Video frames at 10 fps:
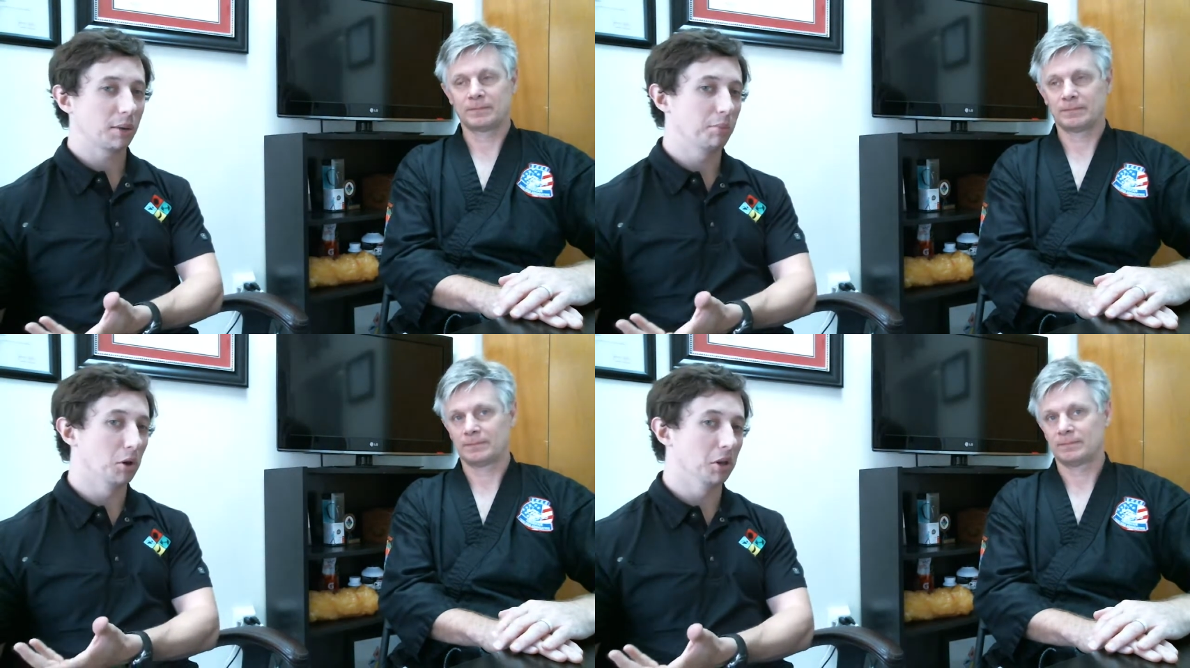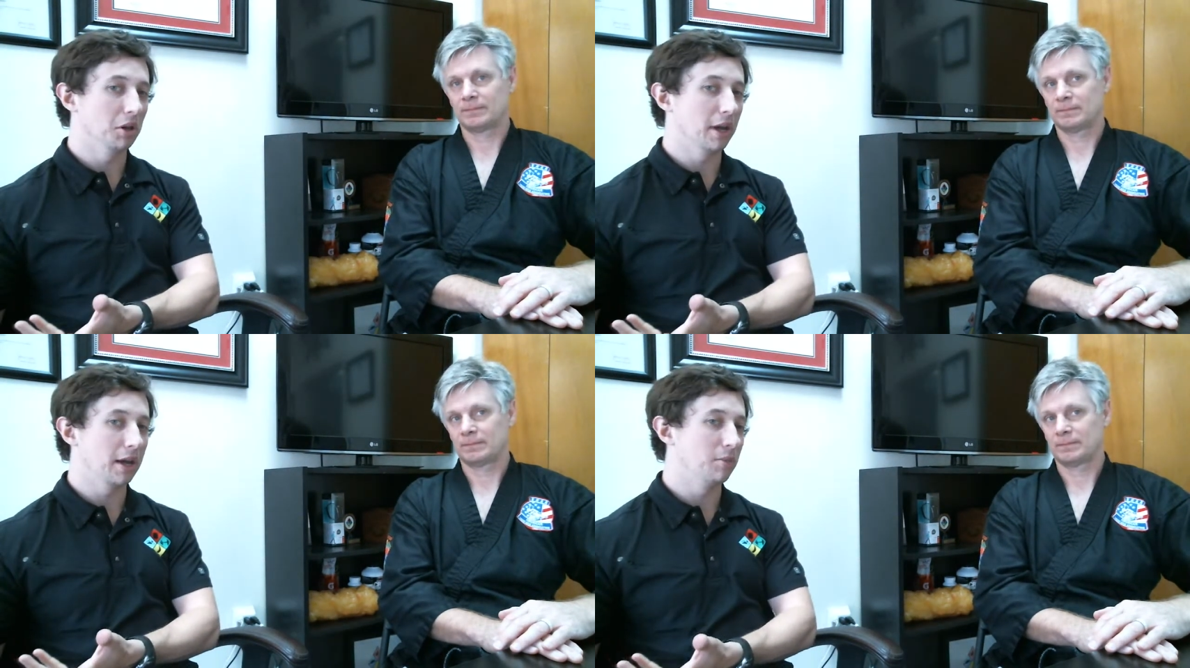Speaker 1: like
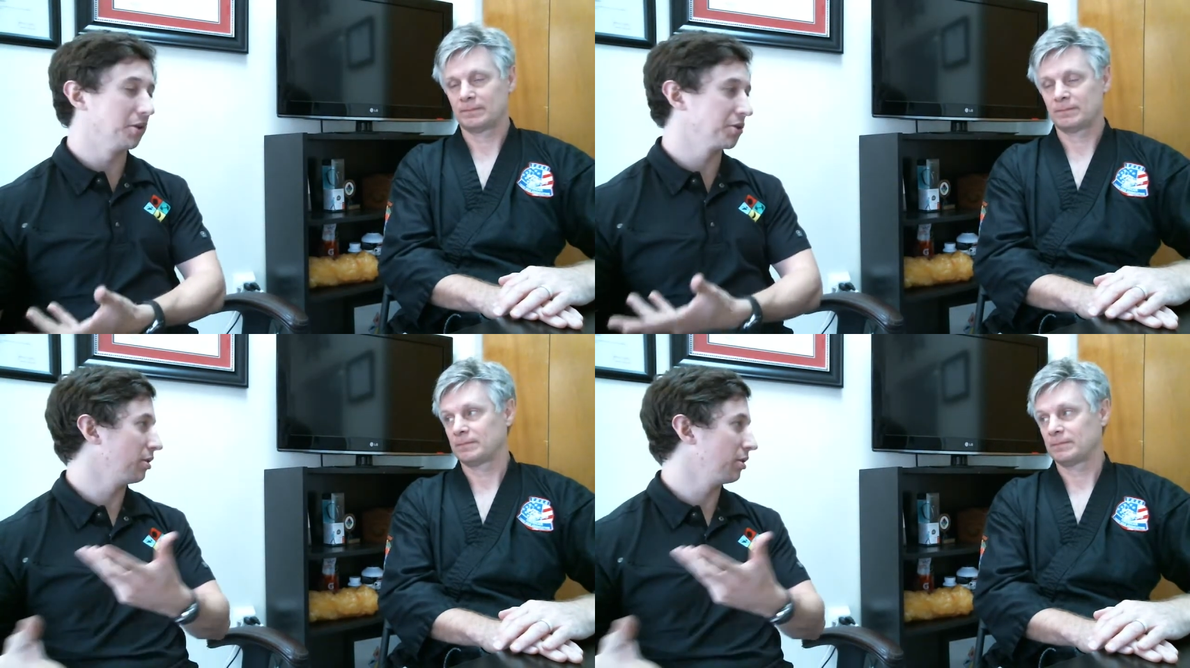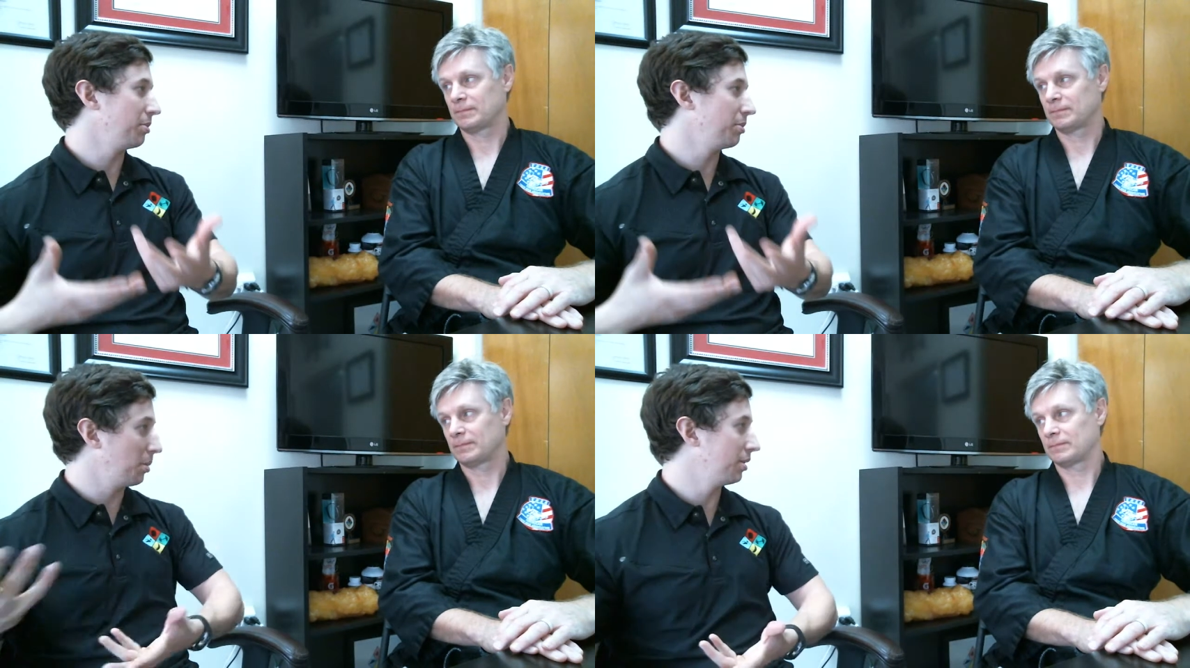pull a leg muscle and
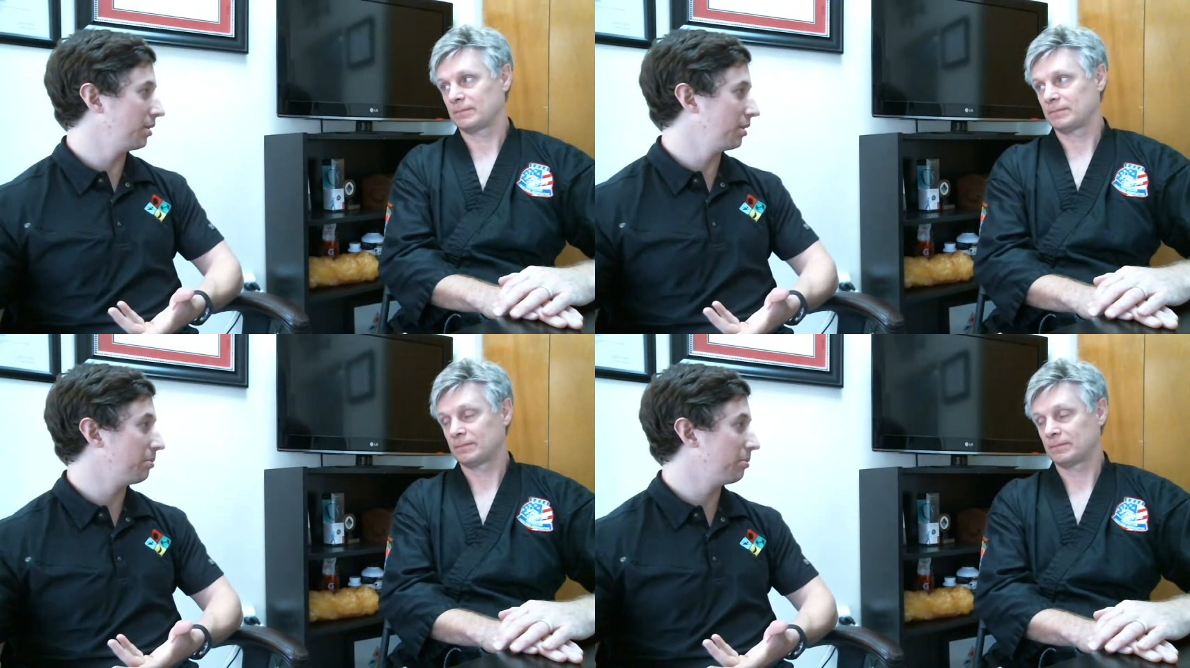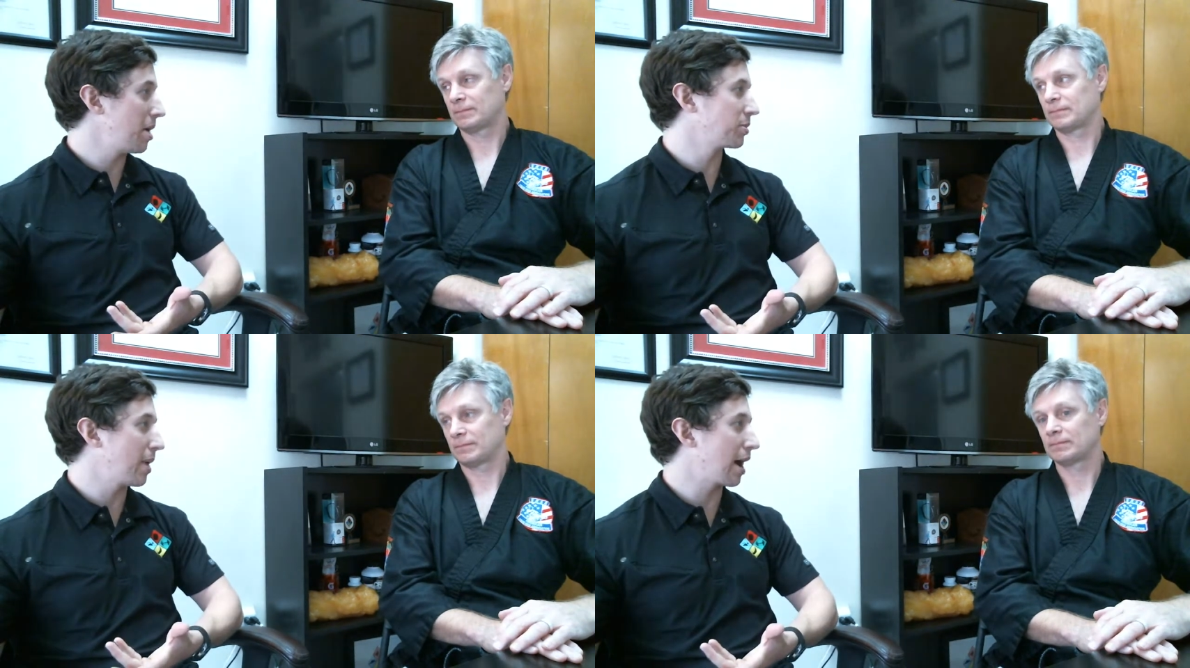be able to
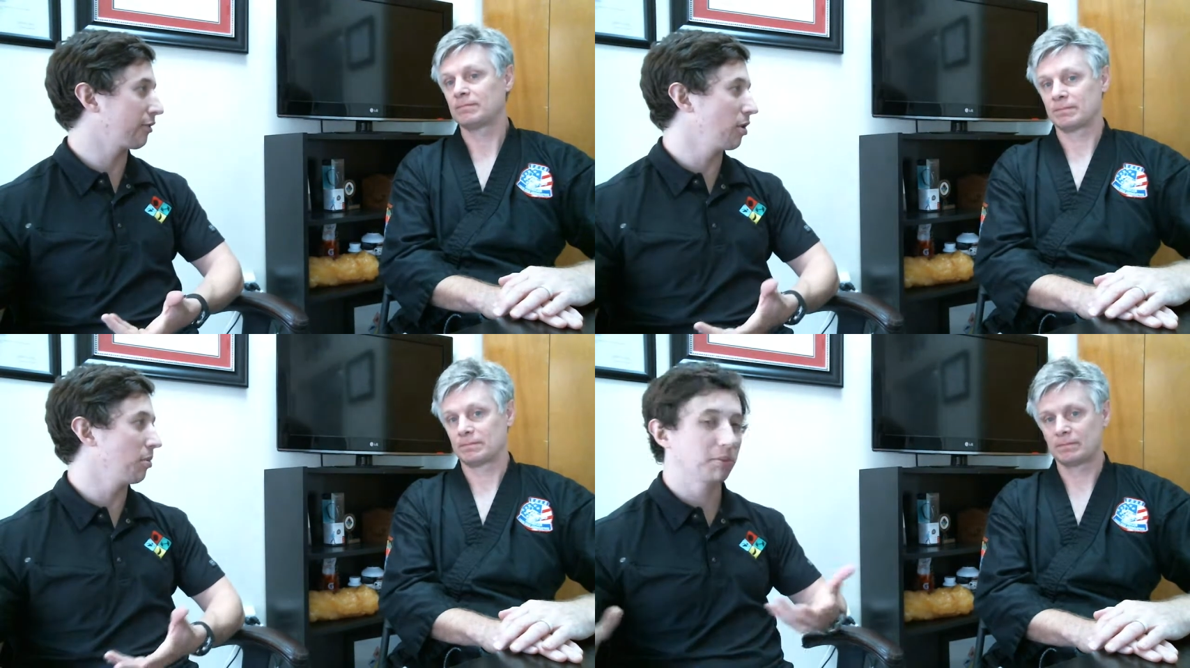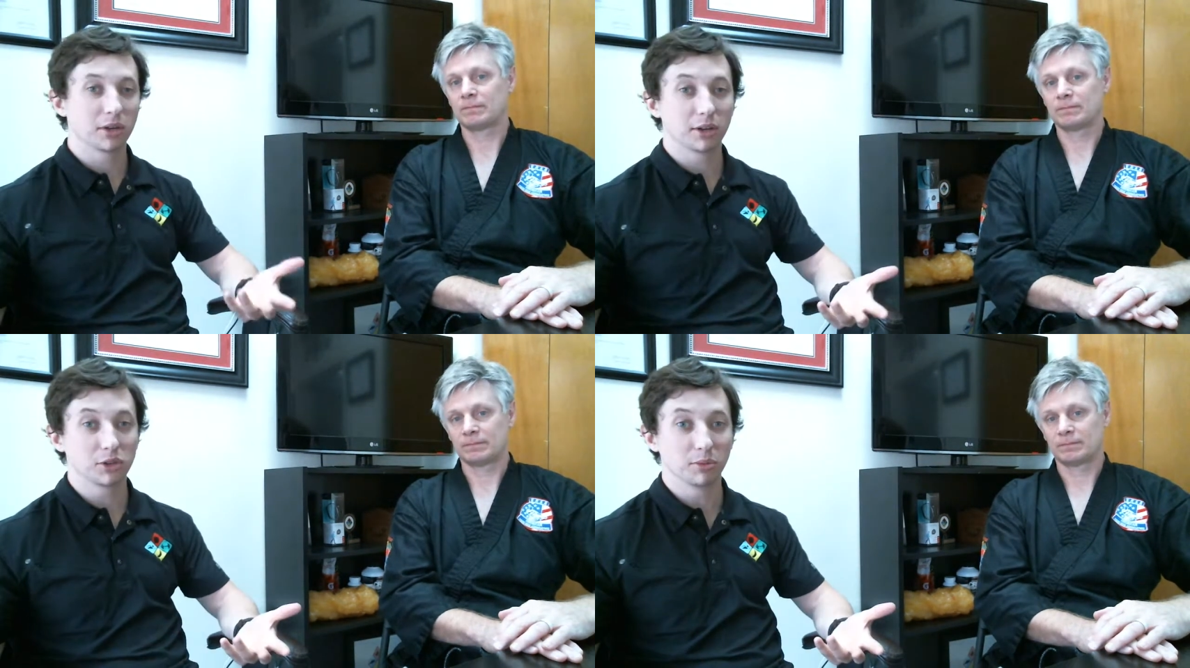bounce back from
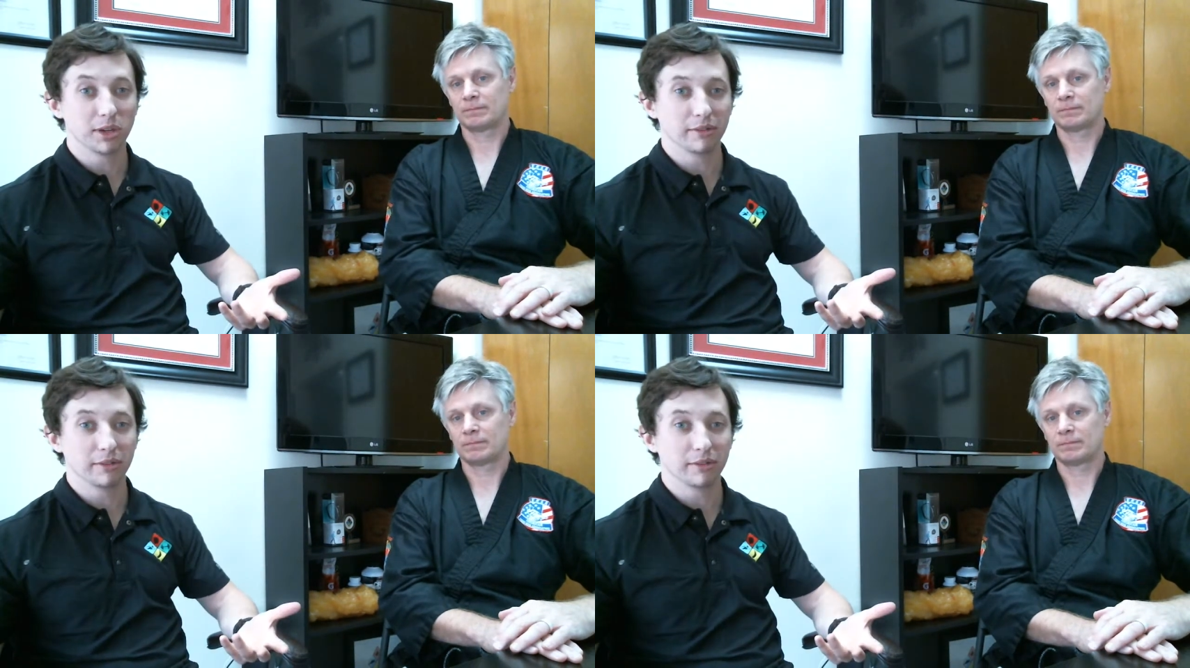it because you're